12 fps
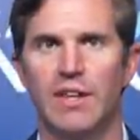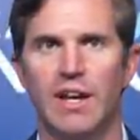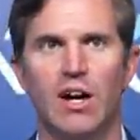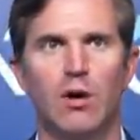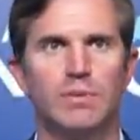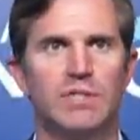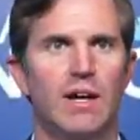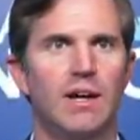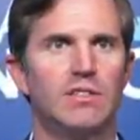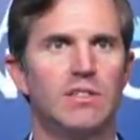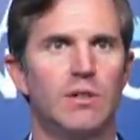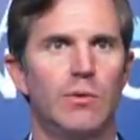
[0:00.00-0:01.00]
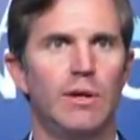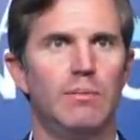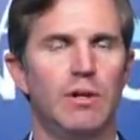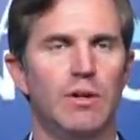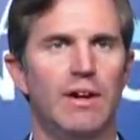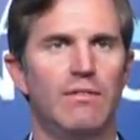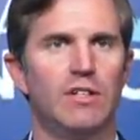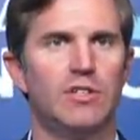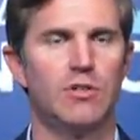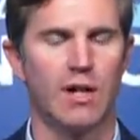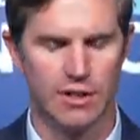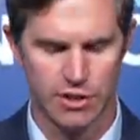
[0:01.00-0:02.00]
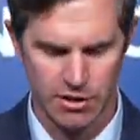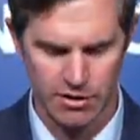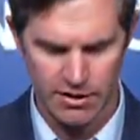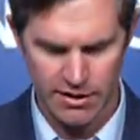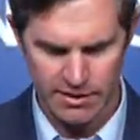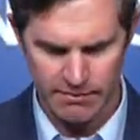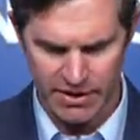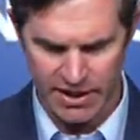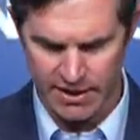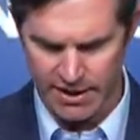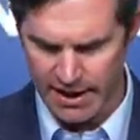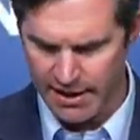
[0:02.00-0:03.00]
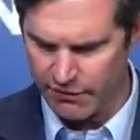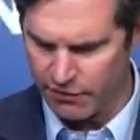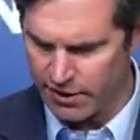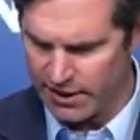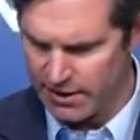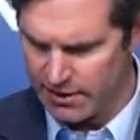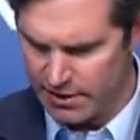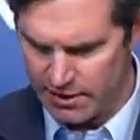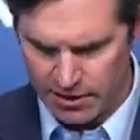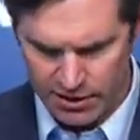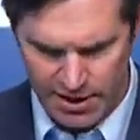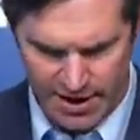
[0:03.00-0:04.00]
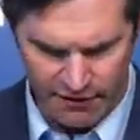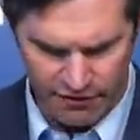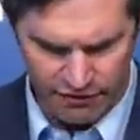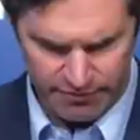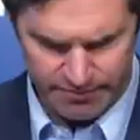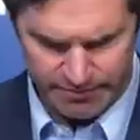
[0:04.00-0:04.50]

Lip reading: that helps us to rebuild every structure and every life.